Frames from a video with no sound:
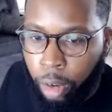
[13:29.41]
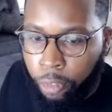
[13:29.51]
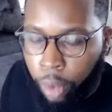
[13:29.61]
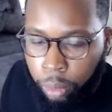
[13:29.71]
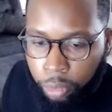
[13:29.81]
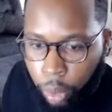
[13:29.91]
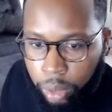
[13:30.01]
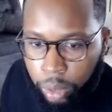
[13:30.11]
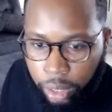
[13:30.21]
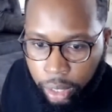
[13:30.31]

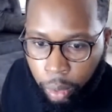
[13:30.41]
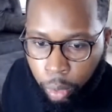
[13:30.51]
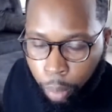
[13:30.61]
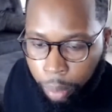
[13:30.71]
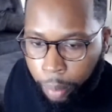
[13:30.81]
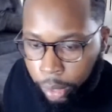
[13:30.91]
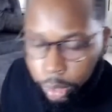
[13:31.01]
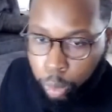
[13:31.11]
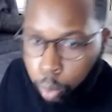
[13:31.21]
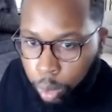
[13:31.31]
folks, in corporate America
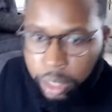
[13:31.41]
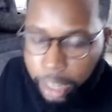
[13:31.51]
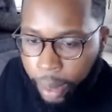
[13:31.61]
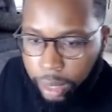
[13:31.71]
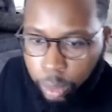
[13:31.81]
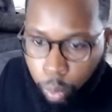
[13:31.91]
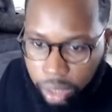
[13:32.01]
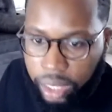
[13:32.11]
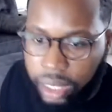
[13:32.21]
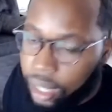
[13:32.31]
just want you to get back to work
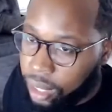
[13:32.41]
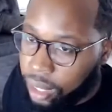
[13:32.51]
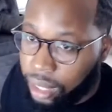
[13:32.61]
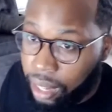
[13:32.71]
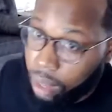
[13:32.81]
just because.